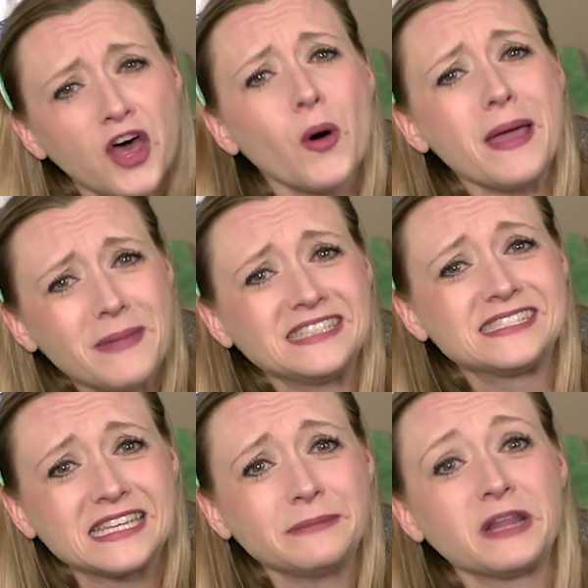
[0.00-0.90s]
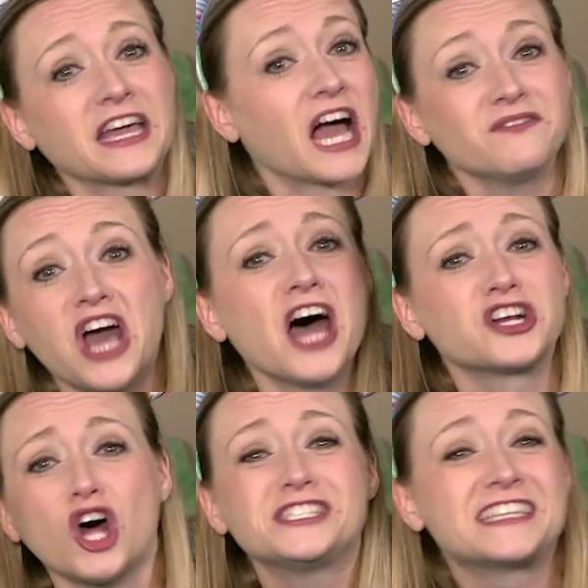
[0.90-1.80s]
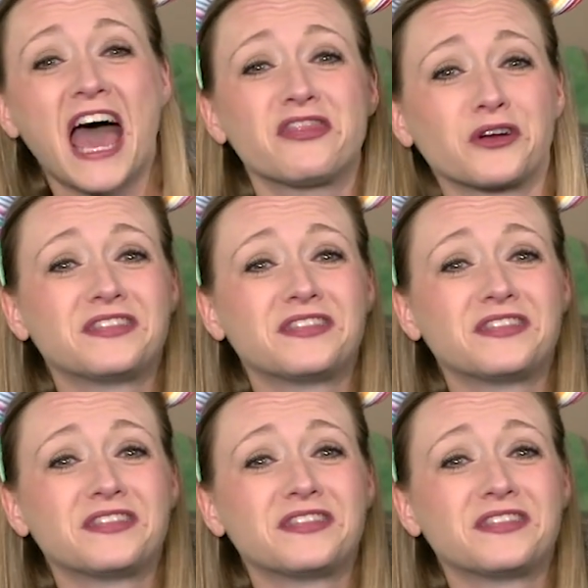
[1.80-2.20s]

though I may seem like I've got it all together